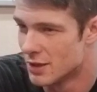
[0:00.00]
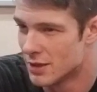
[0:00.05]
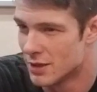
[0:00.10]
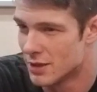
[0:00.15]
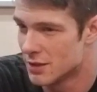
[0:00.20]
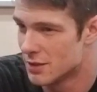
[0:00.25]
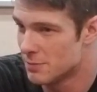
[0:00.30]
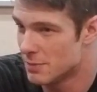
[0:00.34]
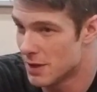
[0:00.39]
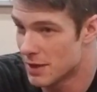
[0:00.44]

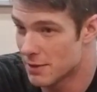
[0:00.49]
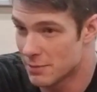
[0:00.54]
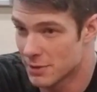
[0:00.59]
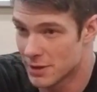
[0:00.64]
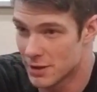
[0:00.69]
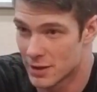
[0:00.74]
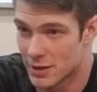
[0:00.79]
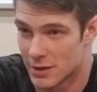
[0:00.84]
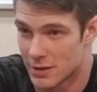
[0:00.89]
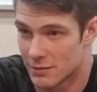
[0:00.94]
to be able
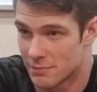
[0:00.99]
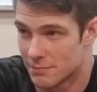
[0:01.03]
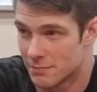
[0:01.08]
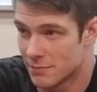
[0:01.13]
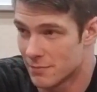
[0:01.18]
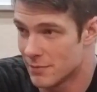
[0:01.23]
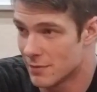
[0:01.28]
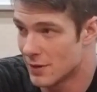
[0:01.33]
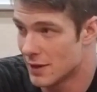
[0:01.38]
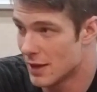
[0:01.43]
to
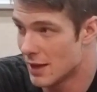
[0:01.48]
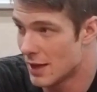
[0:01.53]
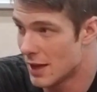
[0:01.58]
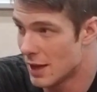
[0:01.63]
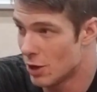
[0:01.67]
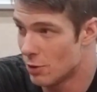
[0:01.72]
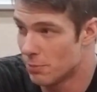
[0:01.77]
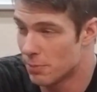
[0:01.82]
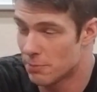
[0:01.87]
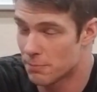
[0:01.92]

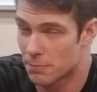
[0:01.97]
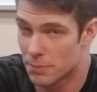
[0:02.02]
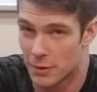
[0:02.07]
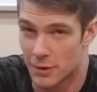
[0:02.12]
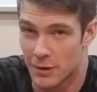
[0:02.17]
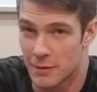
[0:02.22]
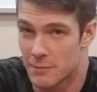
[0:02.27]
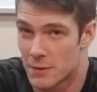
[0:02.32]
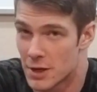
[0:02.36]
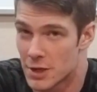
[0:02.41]
help
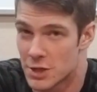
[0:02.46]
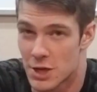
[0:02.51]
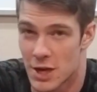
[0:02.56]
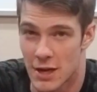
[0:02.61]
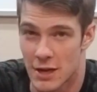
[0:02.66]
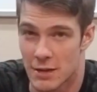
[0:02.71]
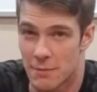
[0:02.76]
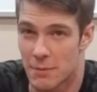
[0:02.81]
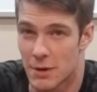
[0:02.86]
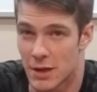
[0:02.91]
pretty much
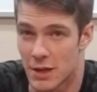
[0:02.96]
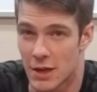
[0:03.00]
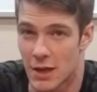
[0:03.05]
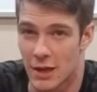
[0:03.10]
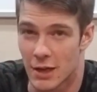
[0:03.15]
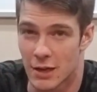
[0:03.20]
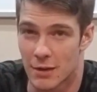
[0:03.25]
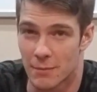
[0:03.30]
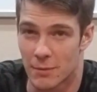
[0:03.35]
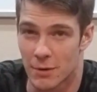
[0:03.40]
anybody I
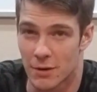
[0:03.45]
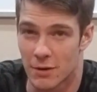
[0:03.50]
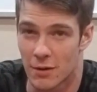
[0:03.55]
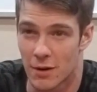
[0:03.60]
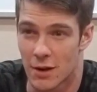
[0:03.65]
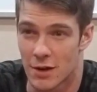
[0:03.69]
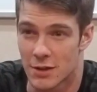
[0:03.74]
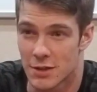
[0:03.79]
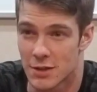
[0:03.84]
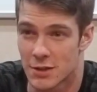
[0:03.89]
come
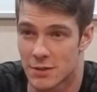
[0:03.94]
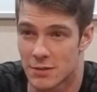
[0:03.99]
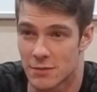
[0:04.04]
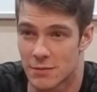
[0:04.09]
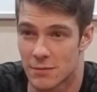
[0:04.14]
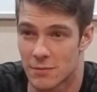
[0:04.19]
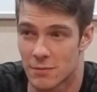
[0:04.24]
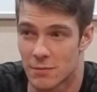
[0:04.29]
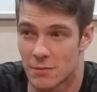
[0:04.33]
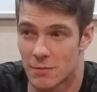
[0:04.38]
across
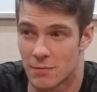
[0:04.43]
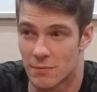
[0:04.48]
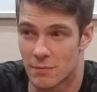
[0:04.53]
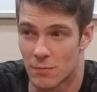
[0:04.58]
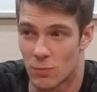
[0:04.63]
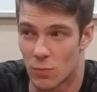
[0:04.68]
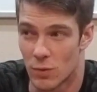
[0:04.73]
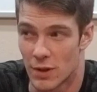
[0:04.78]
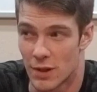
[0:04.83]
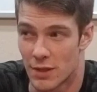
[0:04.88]

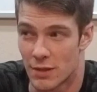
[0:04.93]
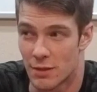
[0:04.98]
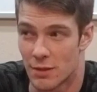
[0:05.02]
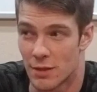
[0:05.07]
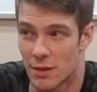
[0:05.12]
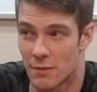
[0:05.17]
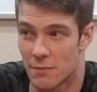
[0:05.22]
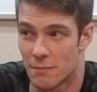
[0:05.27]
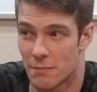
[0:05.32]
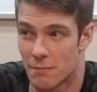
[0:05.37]
with
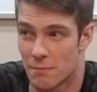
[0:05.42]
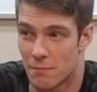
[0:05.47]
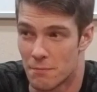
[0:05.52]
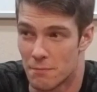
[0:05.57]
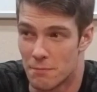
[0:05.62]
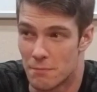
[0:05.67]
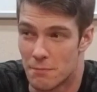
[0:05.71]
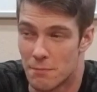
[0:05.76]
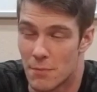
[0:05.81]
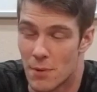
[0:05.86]

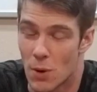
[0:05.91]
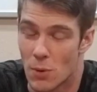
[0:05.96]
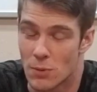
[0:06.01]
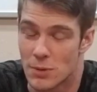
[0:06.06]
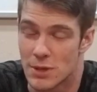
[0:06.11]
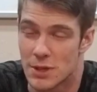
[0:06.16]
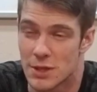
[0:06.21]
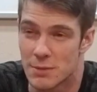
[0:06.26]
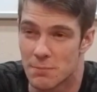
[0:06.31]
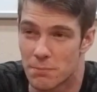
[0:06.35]

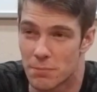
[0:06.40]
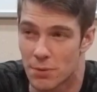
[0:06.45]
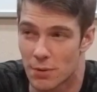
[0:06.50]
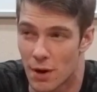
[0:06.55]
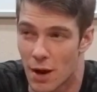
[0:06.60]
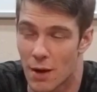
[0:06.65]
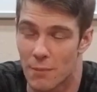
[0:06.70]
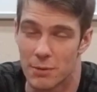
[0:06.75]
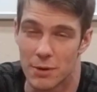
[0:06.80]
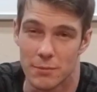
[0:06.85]
most
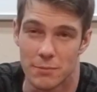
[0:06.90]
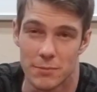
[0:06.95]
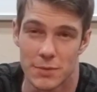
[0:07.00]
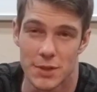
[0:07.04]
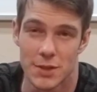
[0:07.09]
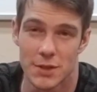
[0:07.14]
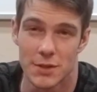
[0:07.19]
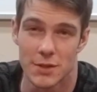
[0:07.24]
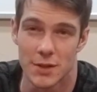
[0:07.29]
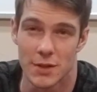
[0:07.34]

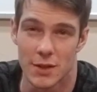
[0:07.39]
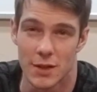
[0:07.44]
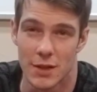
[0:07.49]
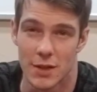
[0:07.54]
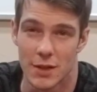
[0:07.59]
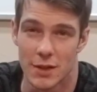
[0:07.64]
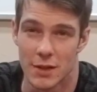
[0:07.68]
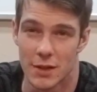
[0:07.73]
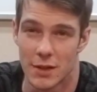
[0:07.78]
problems that